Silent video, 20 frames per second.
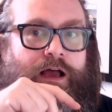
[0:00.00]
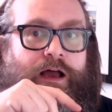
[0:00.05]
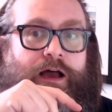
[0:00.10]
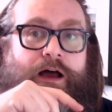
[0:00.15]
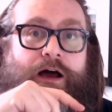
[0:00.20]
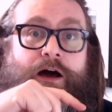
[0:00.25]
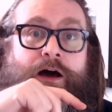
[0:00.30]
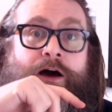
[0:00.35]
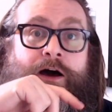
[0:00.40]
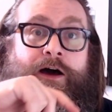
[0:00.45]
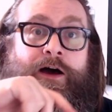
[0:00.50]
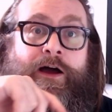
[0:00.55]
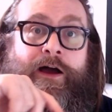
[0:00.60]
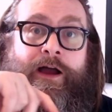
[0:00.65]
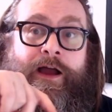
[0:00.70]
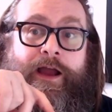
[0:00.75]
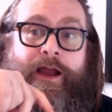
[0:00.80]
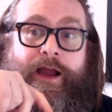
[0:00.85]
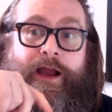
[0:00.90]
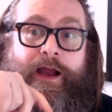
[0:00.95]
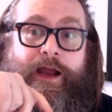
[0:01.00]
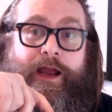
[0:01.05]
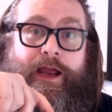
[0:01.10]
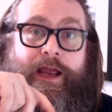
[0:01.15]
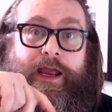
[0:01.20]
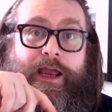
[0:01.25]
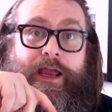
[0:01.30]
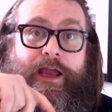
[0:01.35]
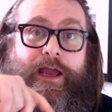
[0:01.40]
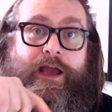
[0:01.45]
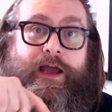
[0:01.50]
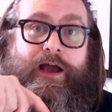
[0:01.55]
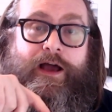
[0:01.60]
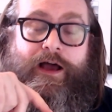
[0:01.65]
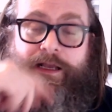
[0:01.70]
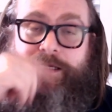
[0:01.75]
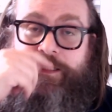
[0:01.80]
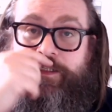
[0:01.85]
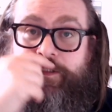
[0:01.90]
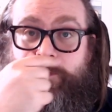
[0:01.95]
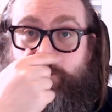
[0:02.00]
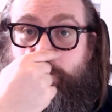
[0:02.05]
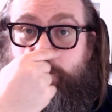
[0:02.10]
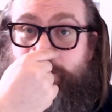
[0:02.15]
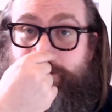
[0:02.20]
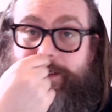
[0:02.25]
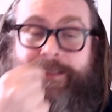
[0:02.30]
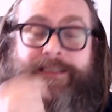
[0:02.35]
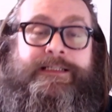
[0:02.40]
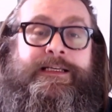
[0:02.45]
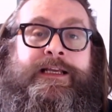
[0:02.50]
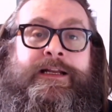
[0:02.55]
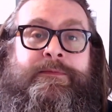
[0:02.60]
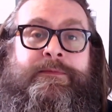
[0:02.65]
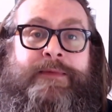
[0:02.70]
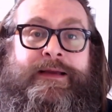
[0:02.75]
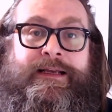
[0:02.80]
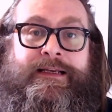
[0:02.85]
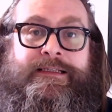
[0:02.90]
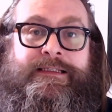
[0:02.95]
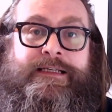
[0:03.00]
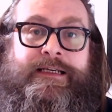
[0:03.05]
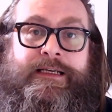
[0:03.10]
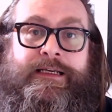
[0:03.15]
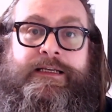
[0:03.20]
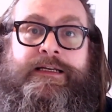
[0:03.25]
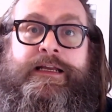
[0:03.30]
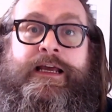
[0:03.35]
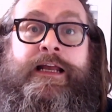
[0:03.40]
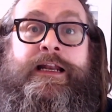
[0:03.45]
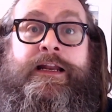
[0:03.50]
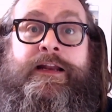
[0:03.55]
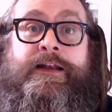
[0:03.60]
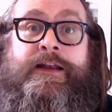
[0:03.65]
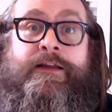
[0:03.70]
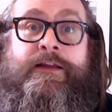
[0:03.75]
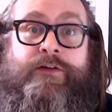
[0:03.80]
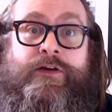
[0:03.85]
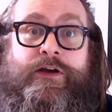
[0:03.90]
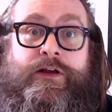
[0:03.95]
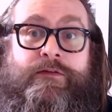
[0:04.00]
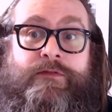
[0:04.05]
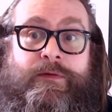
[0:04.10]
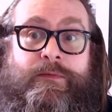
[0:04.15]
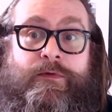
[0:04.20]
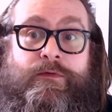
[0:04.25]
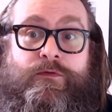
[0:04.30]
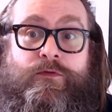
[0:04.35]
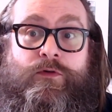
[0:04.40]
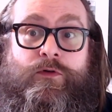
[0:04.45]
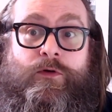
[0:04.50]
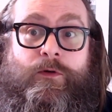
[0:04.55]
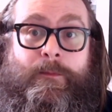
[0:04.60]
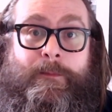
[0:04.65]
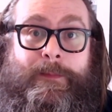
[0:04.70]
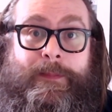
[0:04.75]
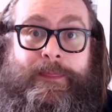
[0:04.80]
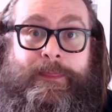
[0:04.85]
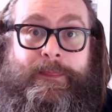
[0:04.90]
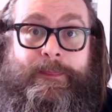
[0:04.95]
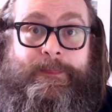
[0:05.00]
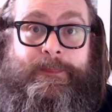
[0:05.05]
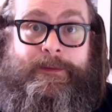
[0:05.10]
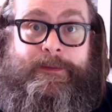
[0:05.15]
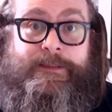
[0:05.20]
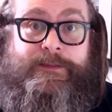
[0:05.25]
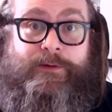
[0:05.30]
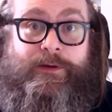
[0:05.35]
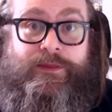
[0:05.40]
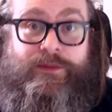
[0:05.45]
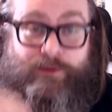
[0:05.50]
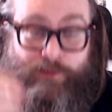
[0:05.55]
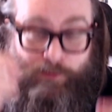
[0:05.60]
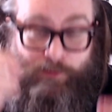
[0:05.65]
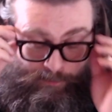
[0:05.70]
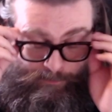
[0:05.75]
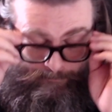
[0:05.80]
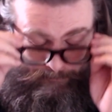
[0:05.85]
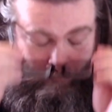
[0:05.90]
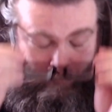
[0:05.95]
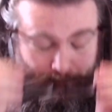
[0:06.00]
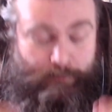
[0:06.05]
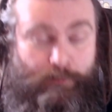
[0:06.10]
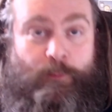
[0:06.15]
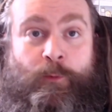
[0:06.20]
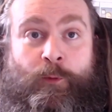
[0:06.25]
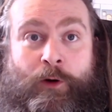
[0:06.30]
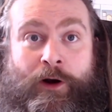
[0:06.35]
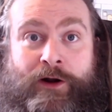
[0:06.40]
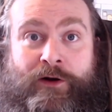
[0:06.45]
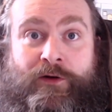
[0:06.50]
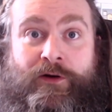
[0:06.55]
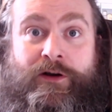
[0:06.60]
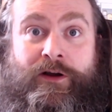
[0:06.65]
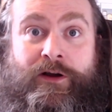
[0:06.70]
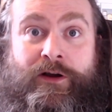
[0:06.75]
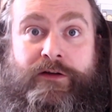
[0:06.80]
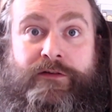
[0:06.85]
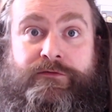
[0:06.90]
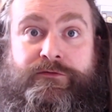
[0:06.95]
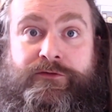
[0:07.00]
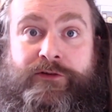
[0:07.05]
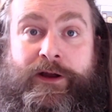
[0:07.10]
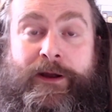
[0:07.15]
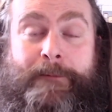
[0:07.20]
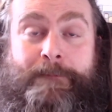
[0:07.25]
I saw this in a magazine and had never heard of it before. So I thought, why not go for it?